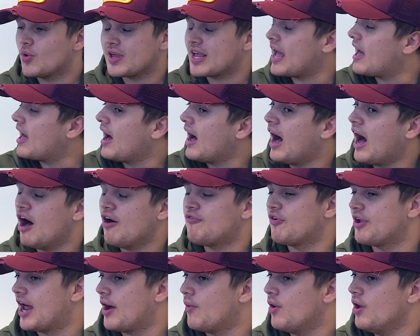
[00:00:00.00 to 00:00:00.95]
gonna get half
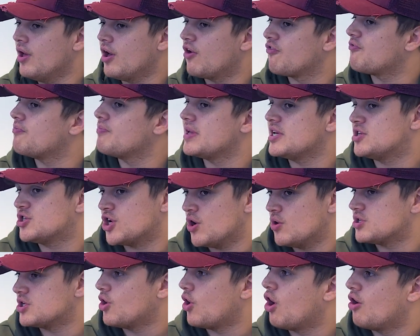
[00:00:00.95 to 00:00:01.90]
an hour of me
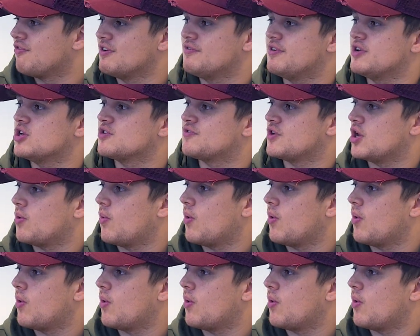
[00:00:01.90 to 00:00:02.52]
choosing awful videos for your